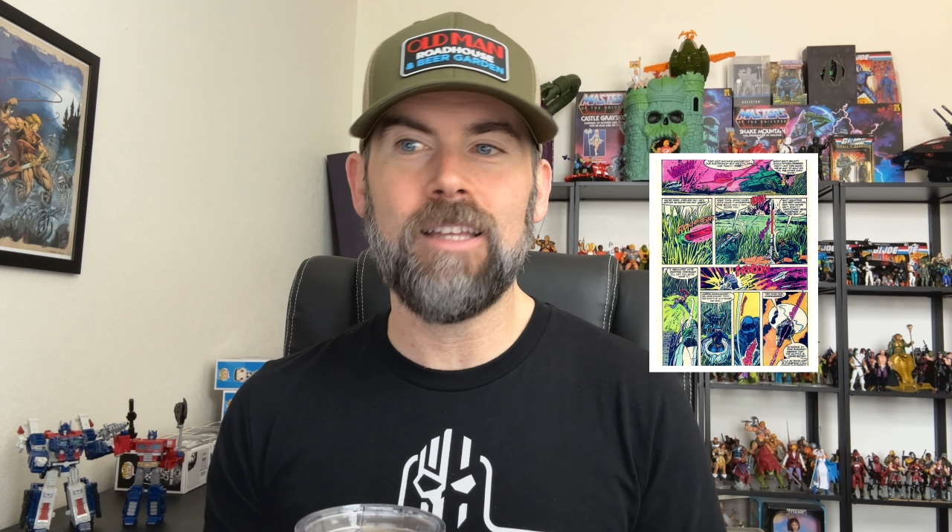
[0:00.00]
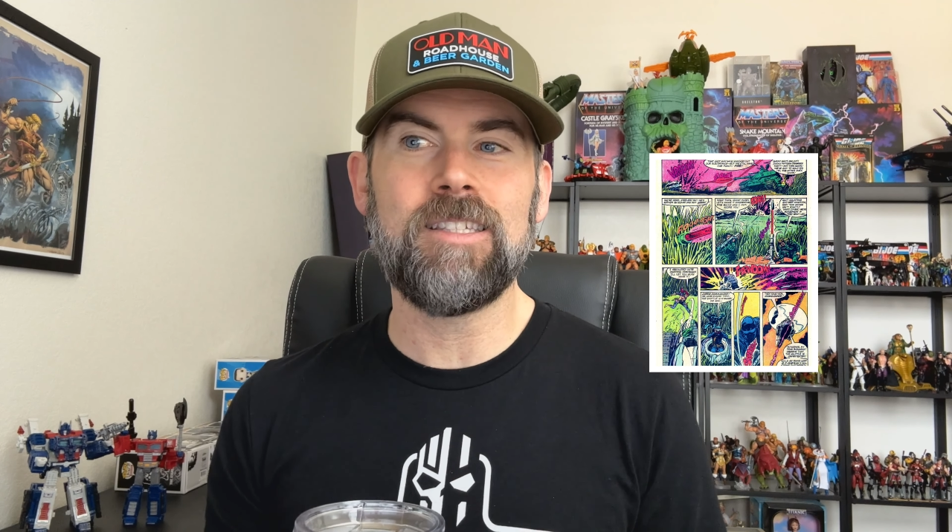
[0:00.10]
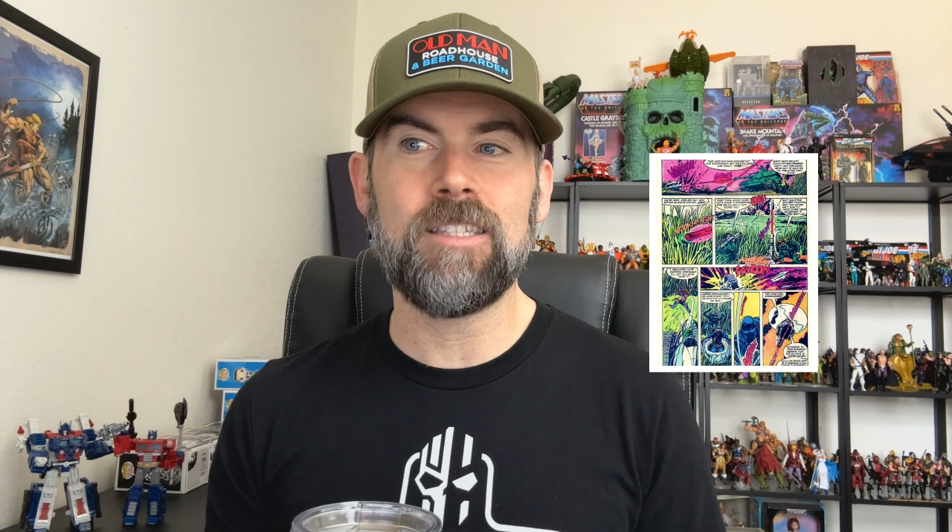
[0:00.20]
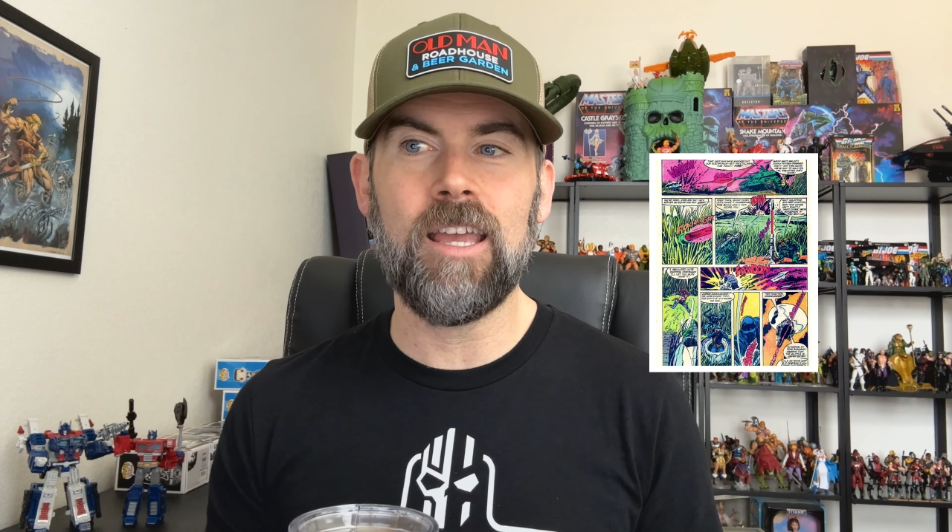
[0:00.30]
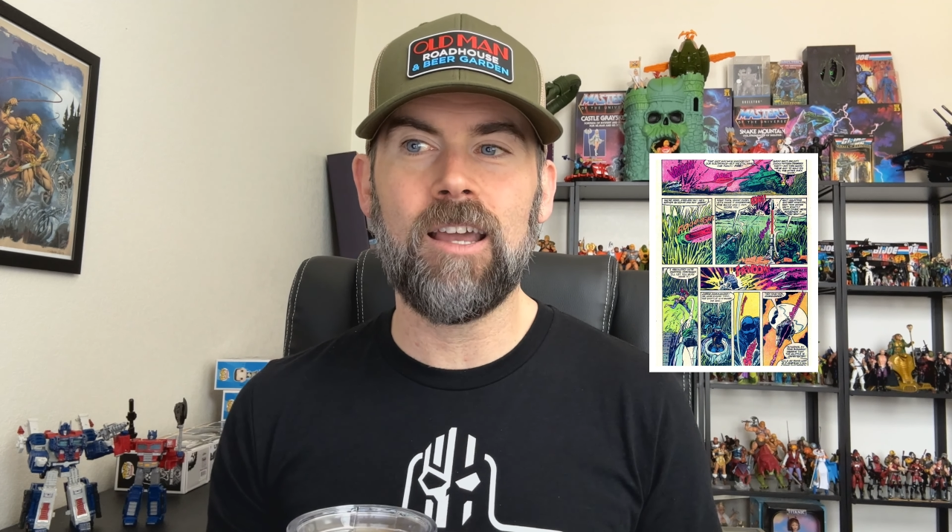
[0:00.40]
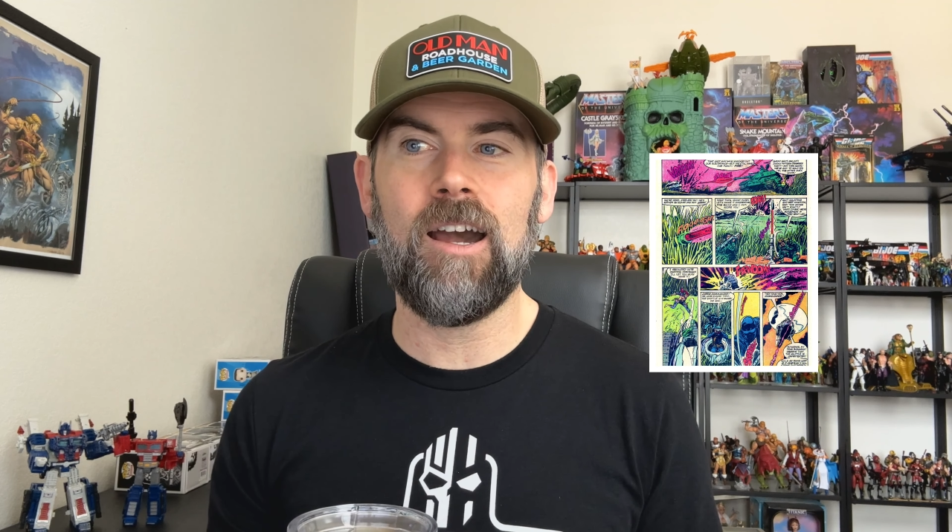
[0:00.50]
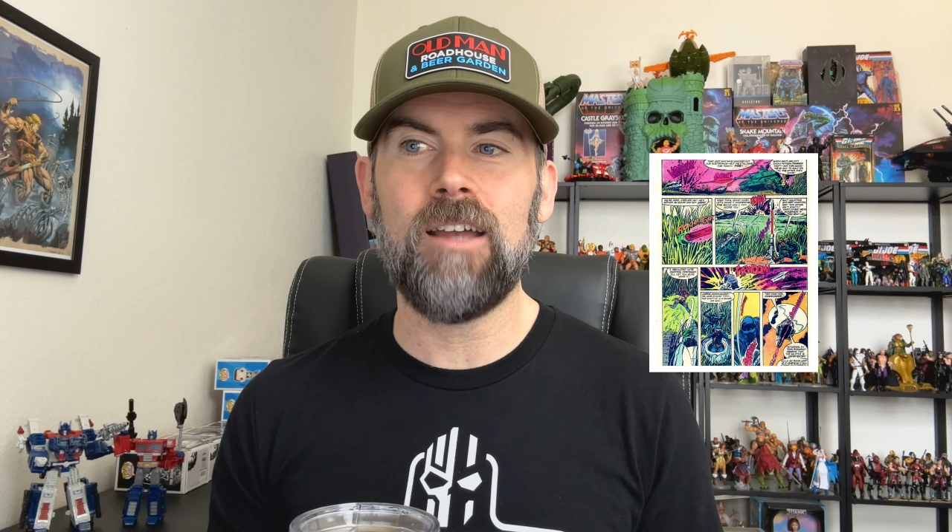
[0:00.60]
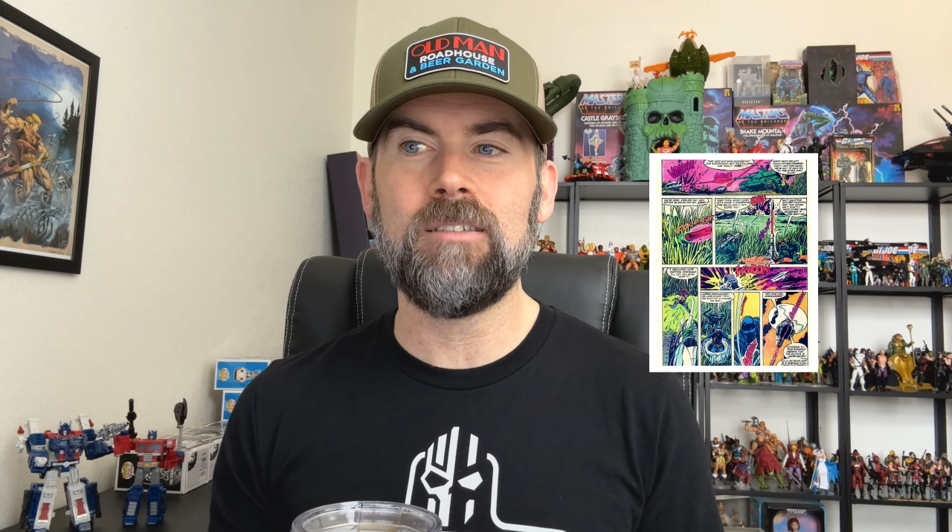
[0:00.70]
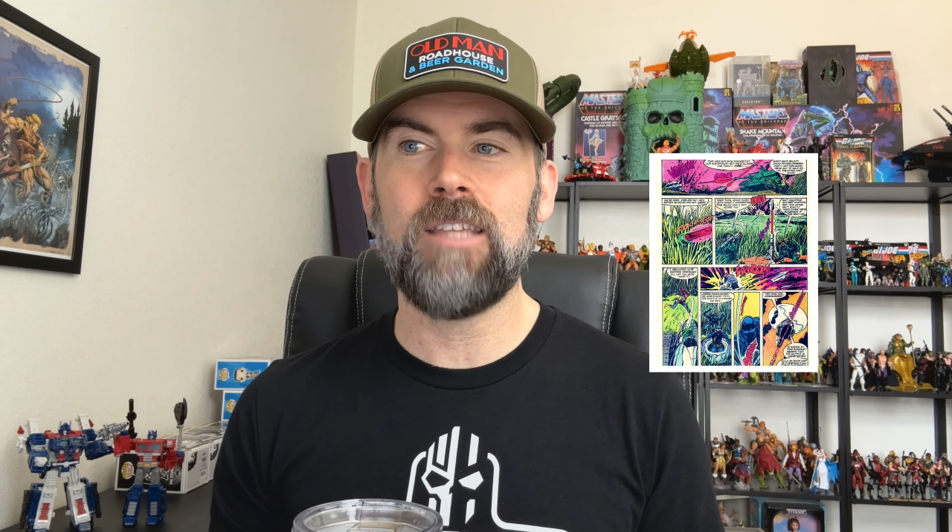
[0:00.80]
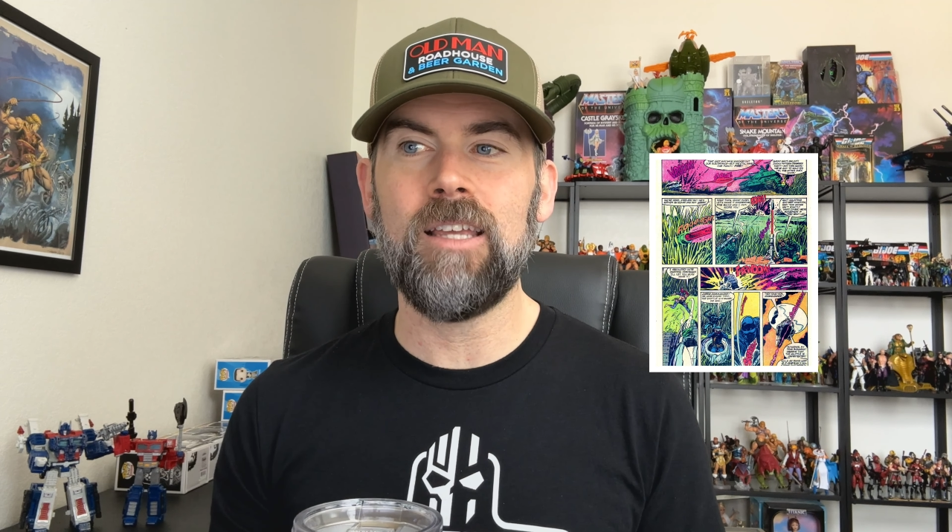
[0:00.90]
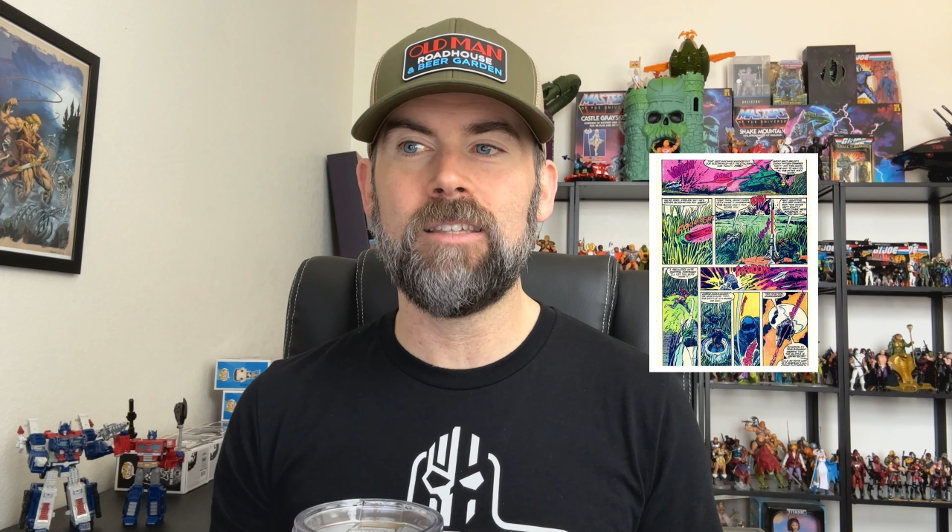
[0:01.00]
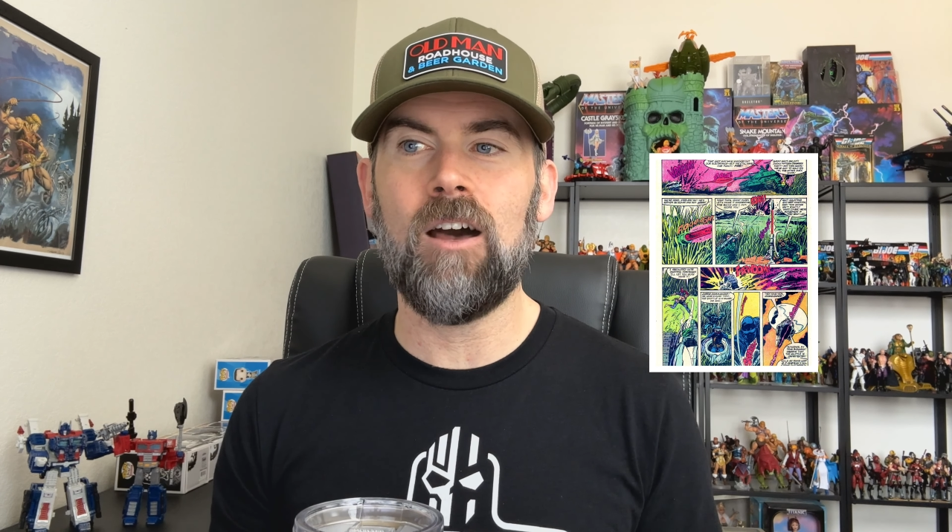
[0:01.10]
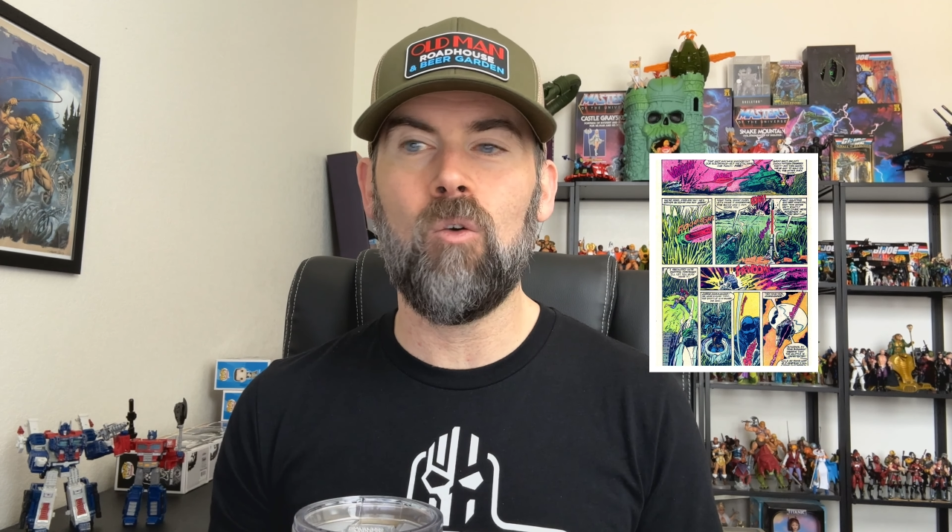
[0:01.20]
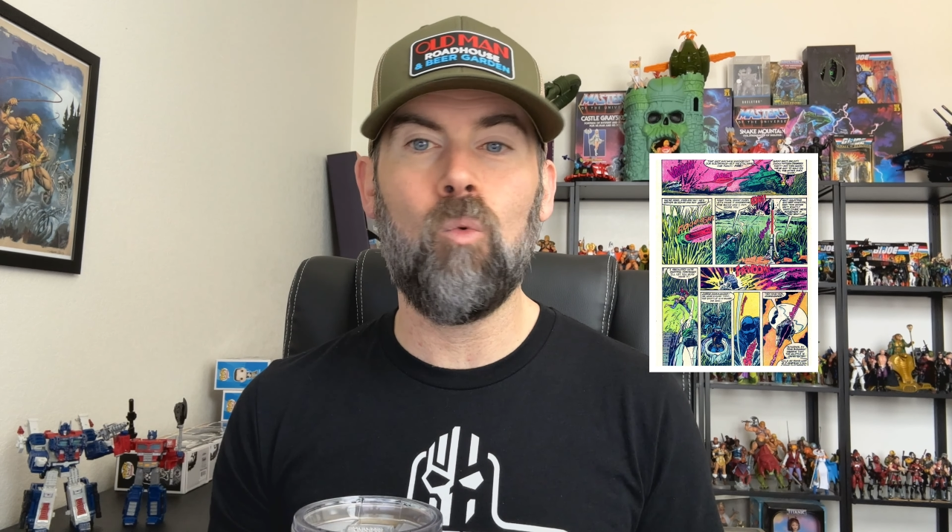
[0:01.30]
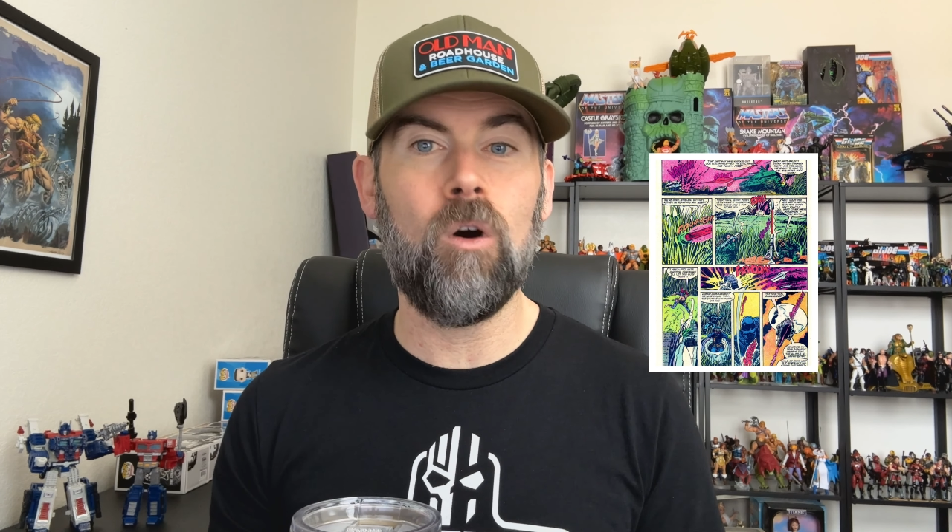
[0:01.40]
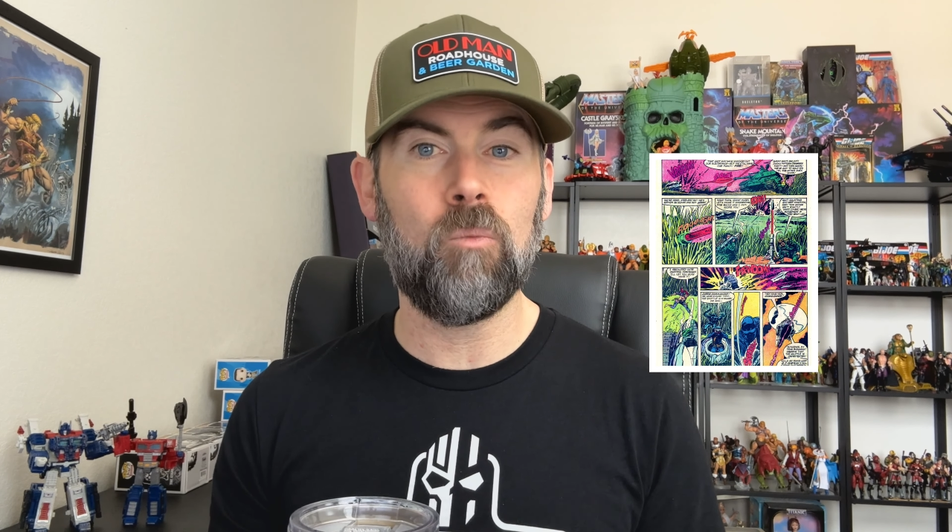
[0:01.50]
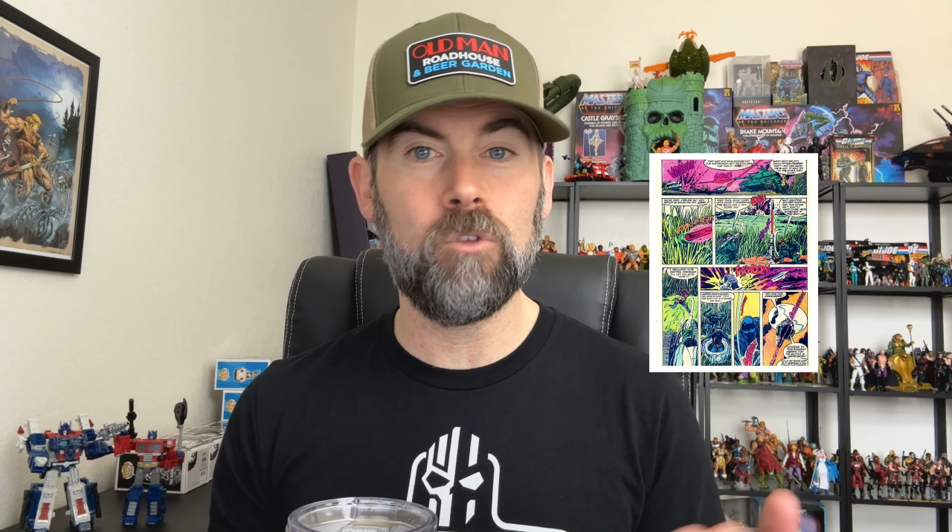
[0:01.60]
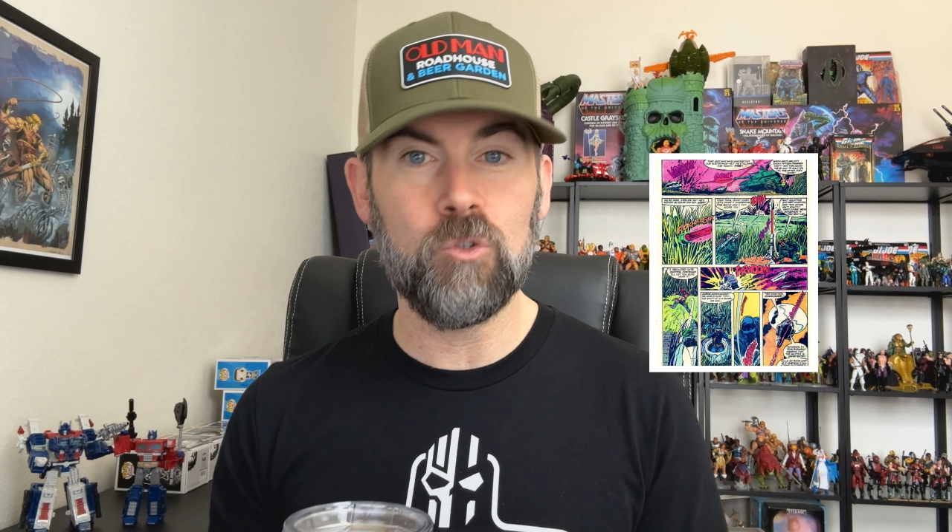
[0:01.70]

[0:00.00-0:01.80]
and Snake Eyes takes out one